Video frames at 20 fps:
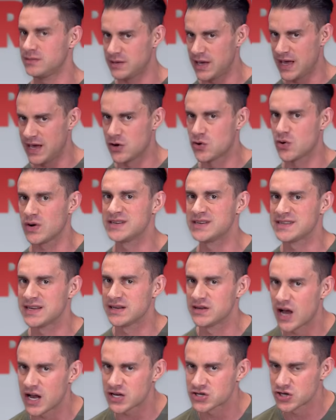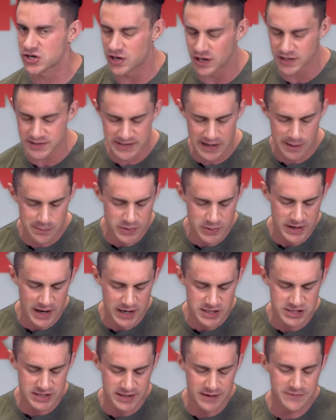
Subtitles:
increasing nitric oxide production.